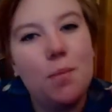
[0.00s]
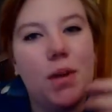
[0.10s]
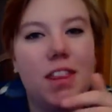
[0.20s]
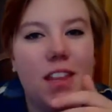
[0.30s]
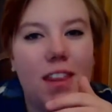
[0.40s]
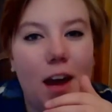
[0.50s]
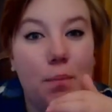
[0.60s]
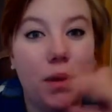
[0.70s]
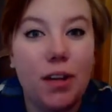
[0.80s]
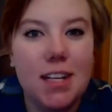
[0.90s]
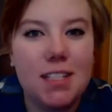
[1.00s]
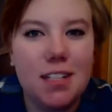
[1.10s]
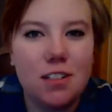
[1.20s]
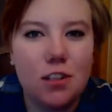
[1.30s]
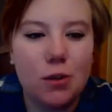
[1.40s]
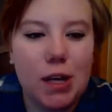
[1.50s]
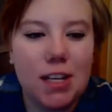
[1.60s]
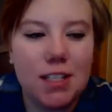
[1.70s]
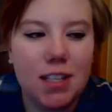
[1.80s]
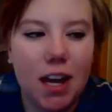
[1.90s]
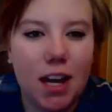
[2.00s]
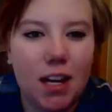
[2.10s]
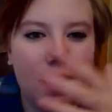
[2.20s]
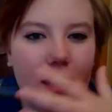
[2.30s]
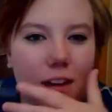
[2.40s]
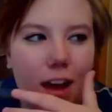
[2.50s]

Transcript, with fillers: but then that plays into his, like,